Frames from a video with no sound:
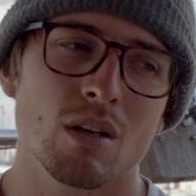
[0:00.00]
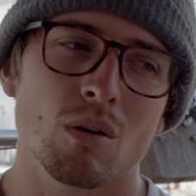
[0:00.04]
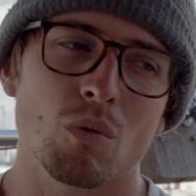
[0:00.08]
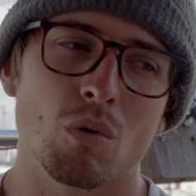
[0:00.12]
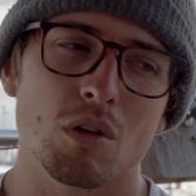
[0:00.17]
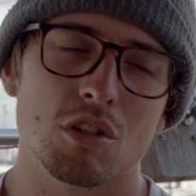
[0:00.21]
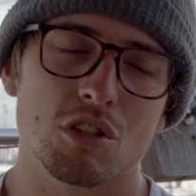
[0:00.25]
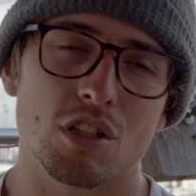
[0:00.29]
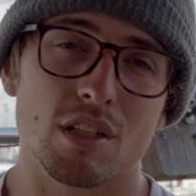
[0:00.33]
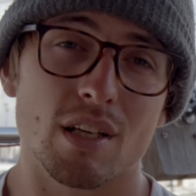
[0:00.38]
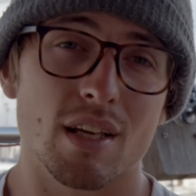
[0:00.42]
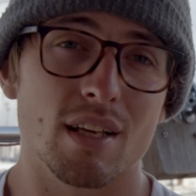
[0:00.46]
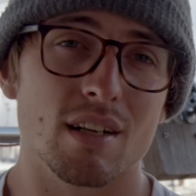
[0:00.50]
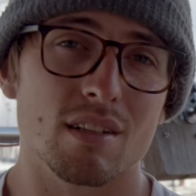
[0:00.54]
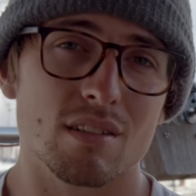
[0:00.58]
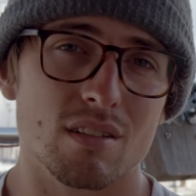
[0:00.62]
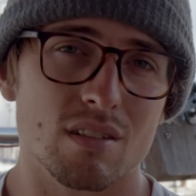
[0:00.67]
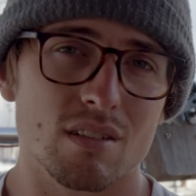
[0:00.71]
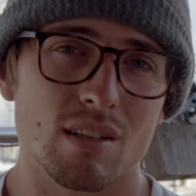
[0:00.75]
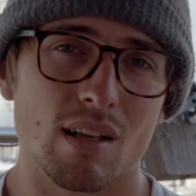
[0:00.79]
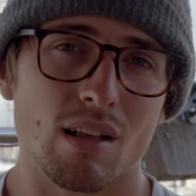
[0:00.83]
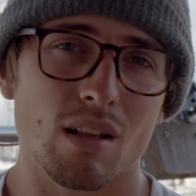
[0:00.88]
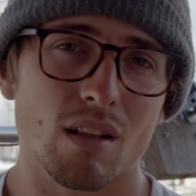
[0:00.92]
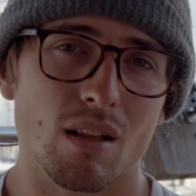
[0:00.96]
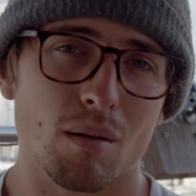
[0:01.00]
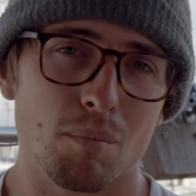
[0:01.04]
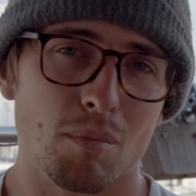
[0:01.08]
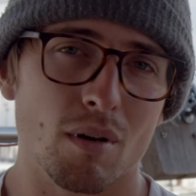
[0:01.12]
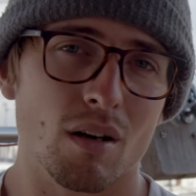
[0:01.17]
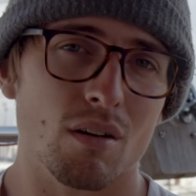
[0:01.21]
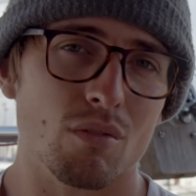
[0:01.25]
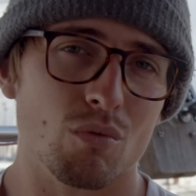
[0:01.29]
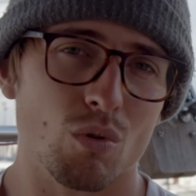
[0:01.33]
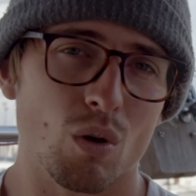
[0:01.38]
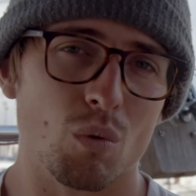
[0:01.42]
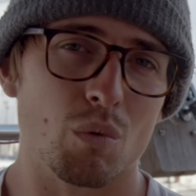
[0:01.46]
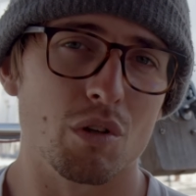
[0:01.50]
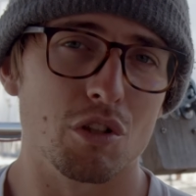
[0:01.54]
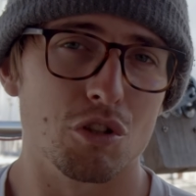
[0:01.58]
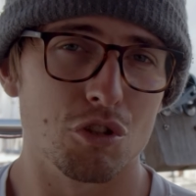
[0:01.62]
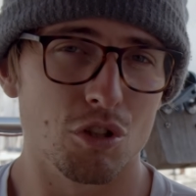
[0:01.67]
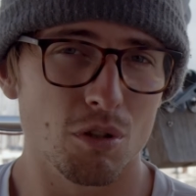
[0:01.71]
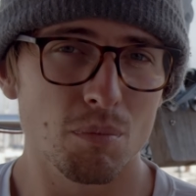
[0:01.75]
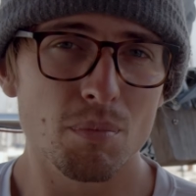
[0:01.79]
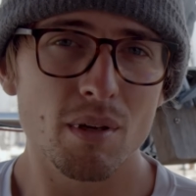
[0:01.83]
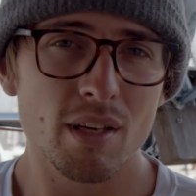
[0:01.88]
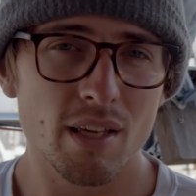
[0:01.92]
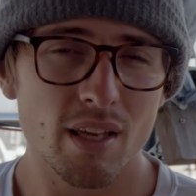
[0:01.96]
which again is still above what we
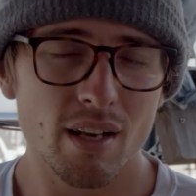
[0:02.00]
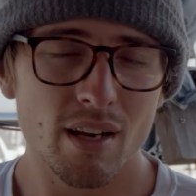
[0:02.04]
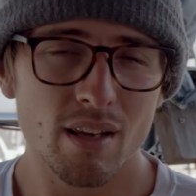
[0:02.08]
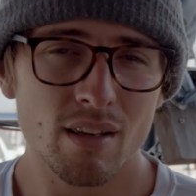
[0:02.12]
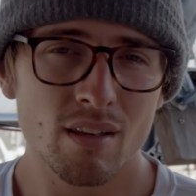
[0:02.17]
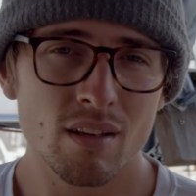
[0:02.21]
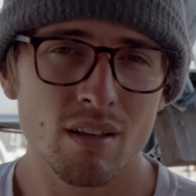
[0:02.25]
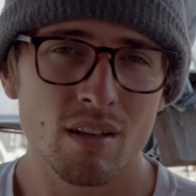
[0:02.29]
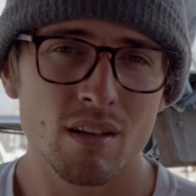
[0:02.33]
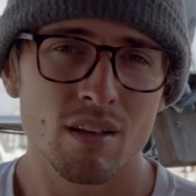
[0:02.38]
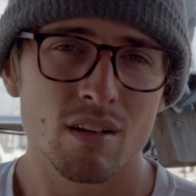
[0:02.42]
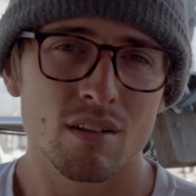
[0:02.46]
should be getting.